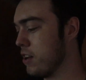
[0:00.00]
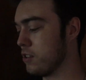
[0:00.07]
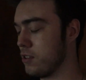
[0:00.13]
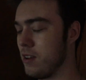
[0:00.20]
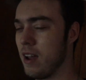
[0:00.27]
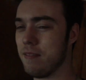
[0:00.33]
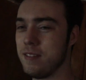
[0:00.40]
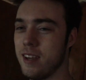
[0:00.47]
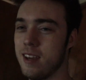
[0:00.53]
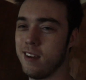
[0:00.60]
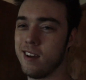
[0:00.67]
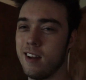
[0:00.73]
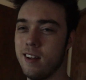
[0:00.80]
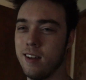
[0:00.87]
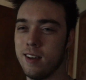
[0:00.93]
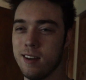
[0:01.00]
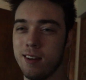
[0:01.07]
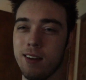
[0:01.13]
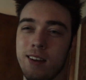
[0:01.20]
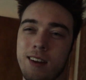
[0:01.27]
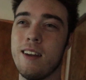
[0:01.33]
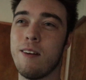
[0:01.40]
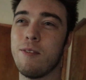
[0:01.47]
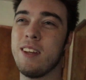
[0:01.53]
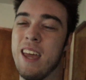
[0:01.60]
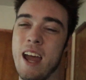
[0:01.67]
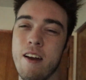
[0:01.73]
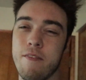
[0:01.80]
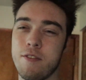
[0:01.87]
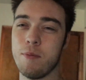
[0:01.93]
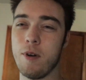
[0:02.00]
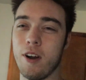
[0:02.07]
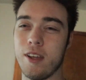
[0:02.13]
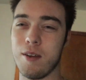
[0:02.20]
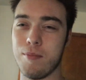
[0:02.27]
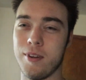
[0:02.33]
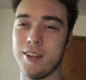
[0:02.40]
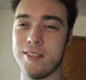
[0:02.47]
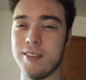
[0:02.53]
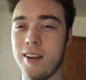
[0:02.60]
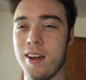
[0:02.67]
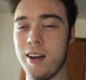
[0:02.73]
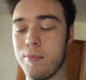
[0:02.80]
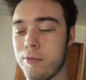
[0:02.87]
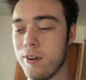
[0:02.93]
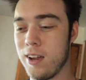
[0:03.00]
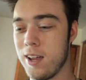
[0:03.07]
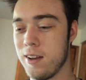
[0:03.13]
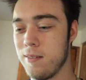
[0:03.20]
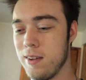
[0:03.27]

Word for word: so you have to get kind of like a, not really aftermarket, but it's an upgrade.